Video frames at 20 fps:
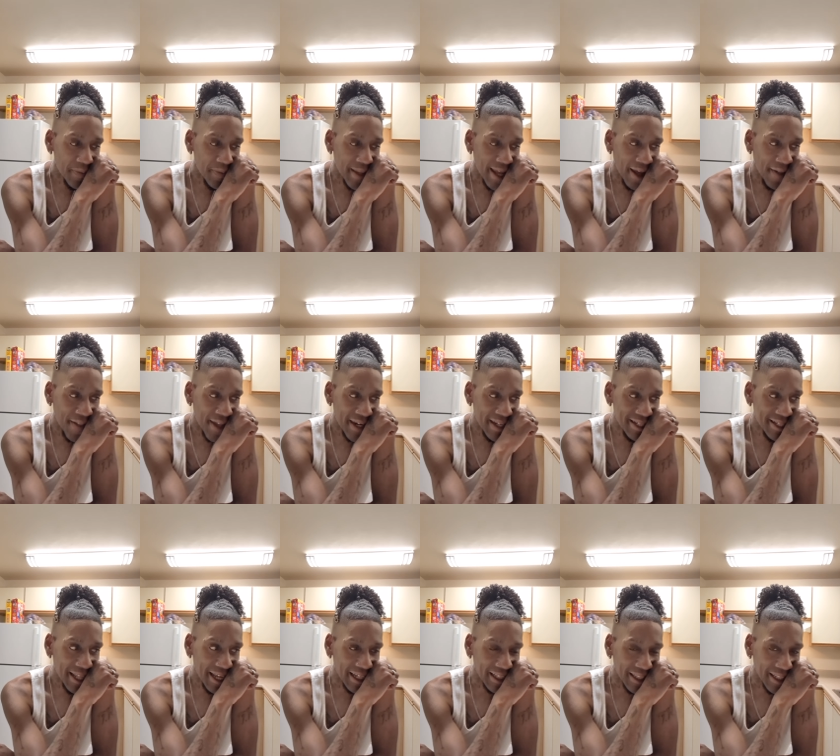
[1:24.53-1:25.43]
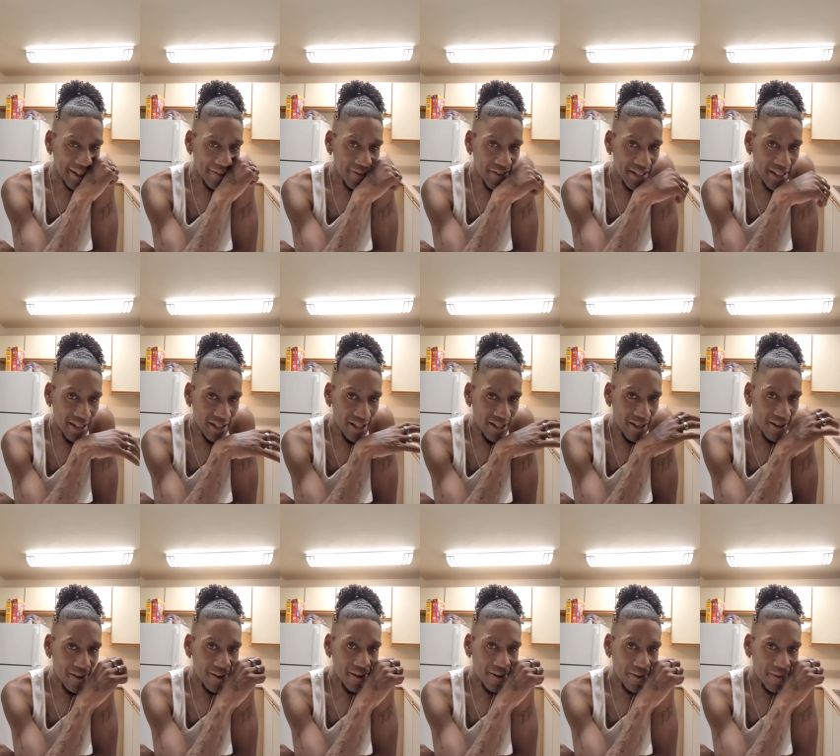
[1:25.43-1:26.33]
Now that it's like lifted,
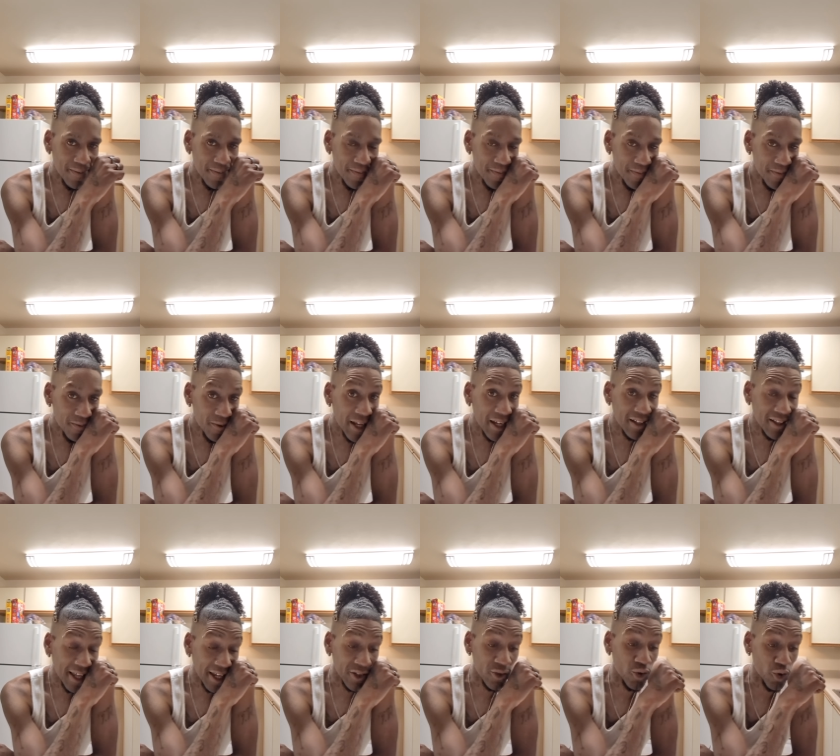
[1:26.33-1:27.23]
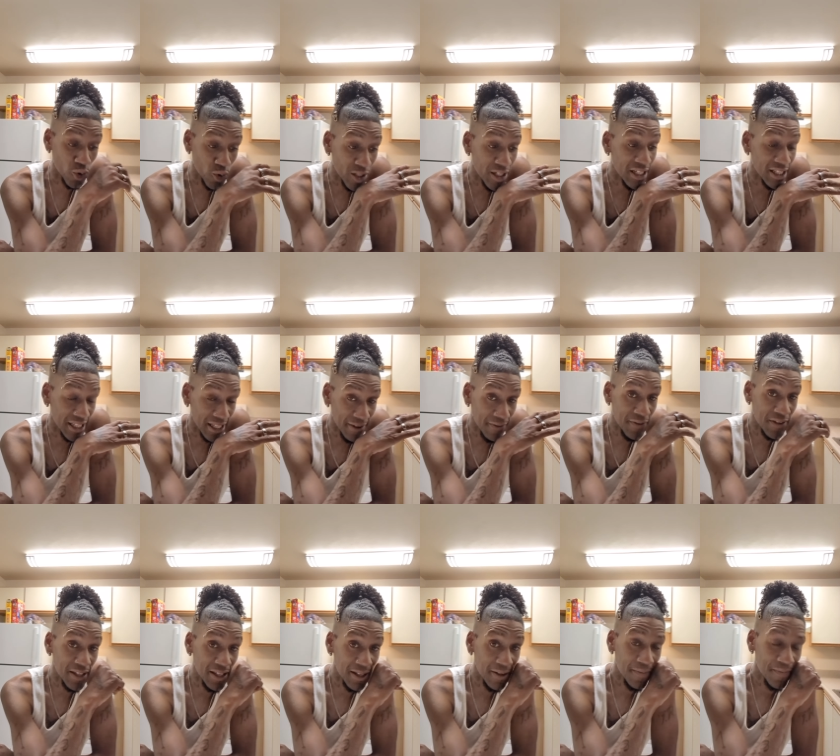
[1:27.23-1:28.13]
like like truly
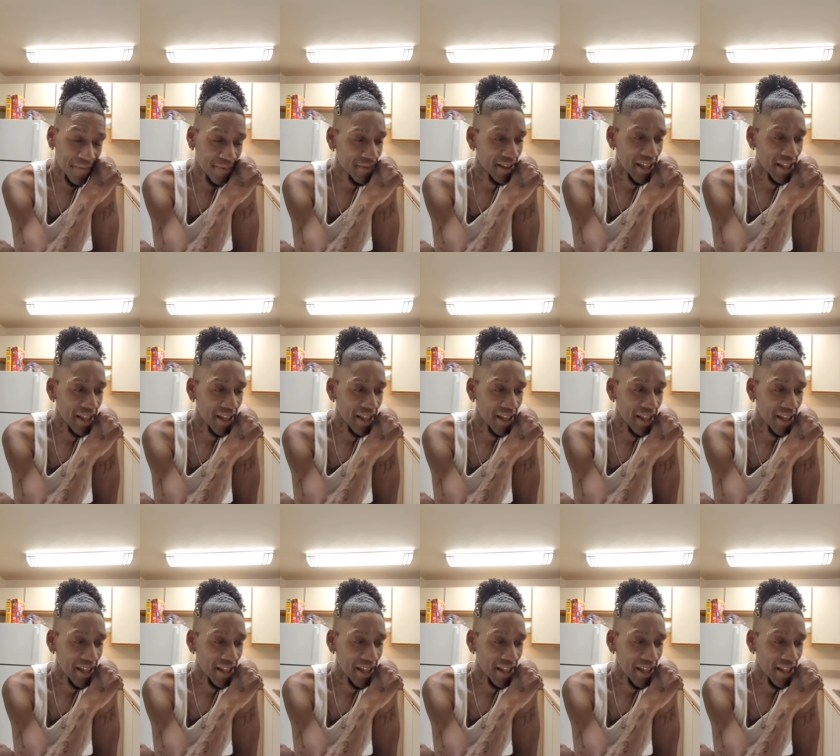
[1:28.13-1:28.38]
lifted,